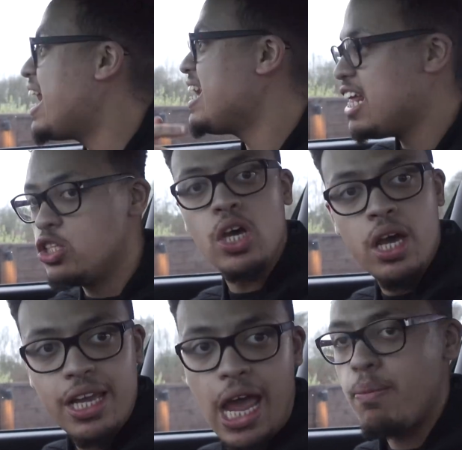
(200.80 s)
and then
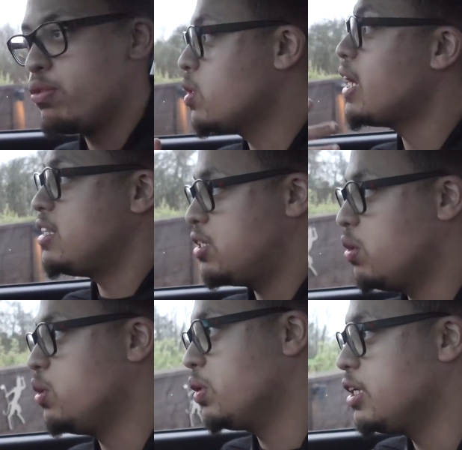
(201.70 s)
turn the cameras on and tell
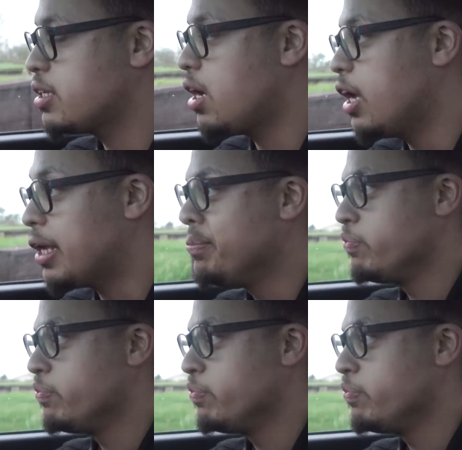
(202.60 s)
you what it's like.